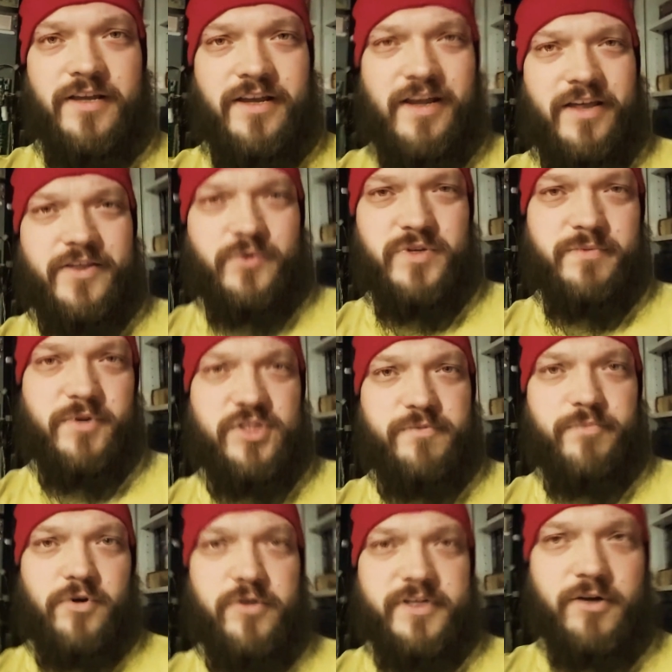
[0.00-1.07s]
Uh, there was a bunch of
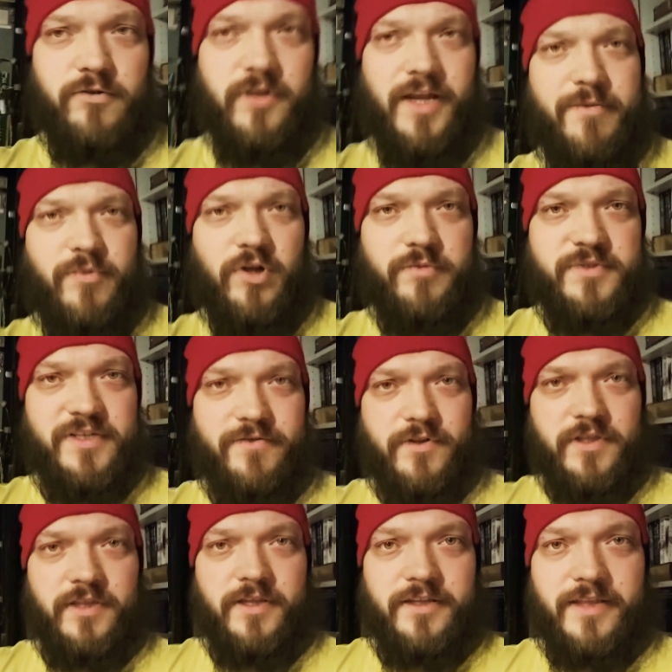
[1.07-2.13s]
burnt out light bulbs and
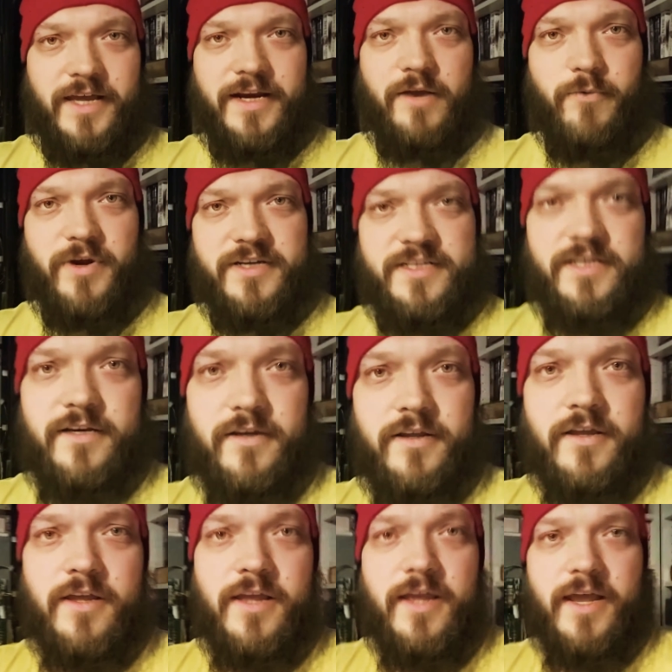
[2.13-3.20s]
everything like that. I went in
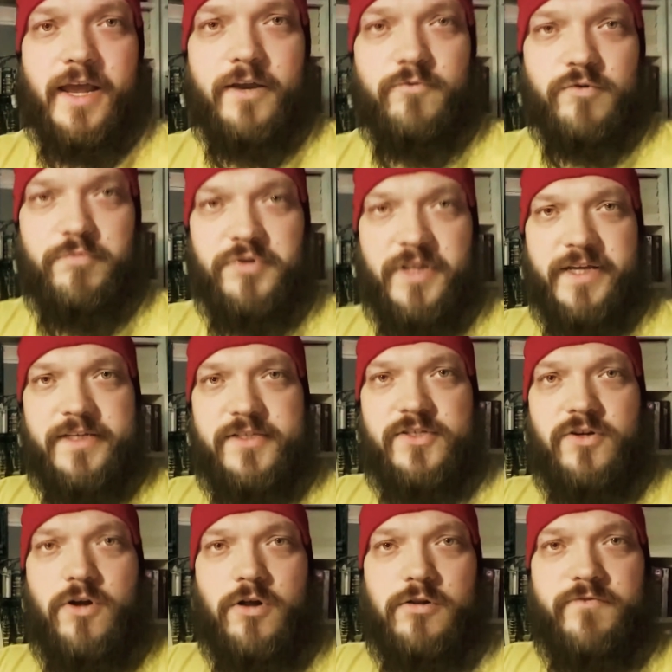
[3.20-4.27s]
and replaced
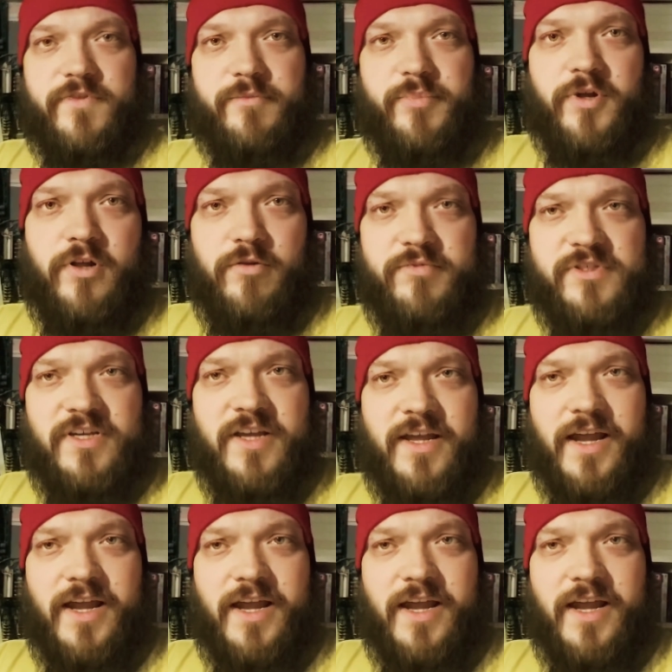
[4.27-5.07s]
all of the bulbs.